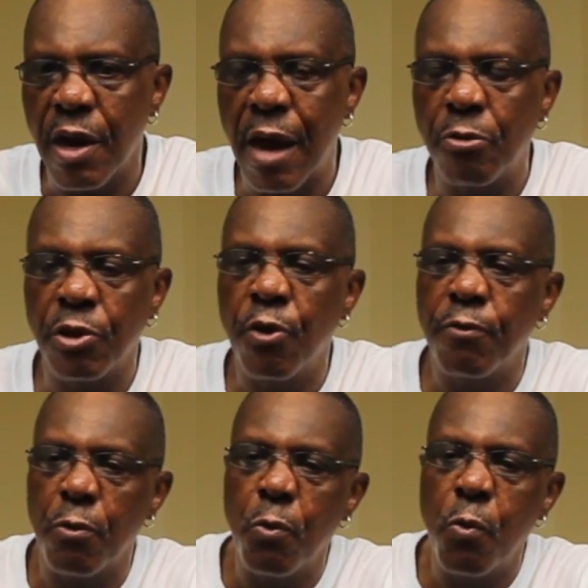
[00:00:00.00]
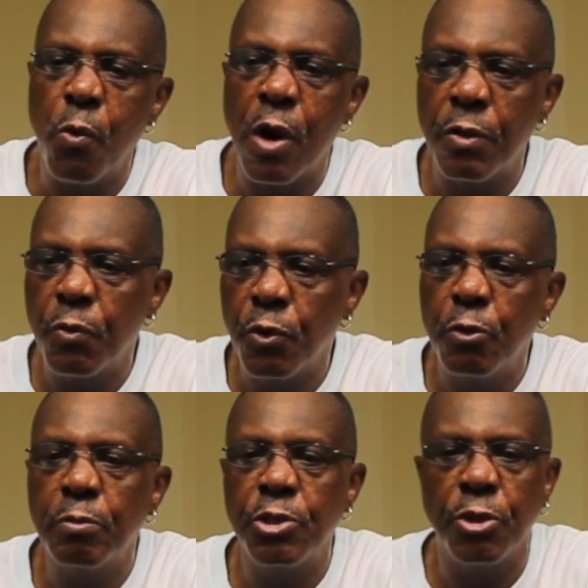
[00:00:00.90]
I would go from one
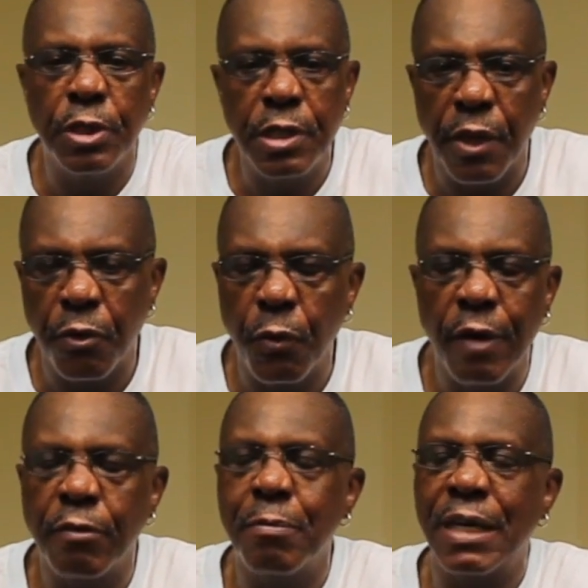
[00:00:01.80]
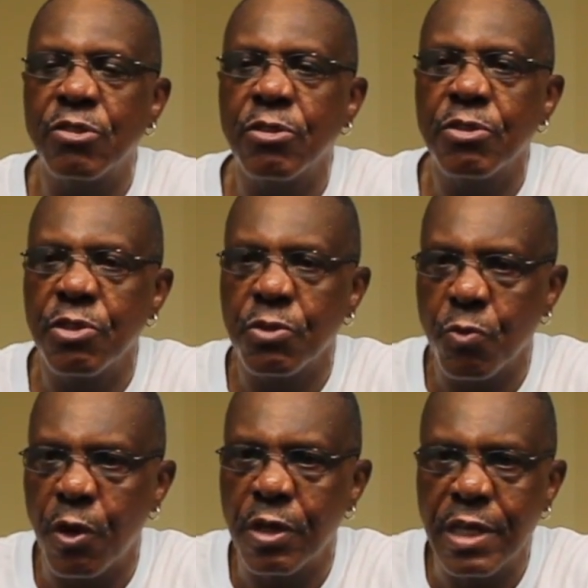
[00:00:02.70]
room to another wherever my sisters
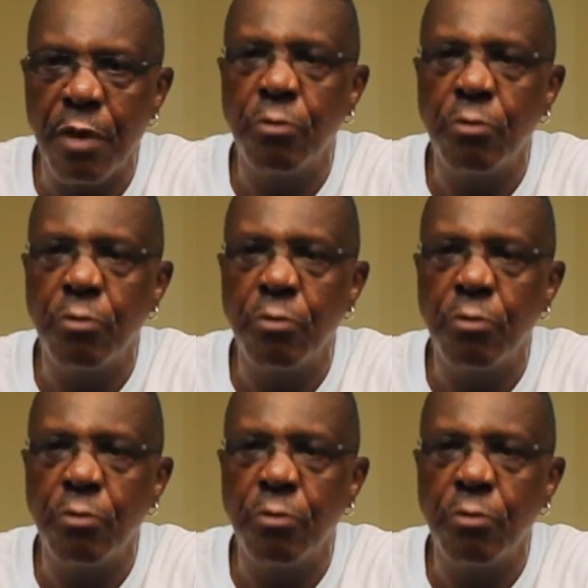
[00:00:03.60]
were, and that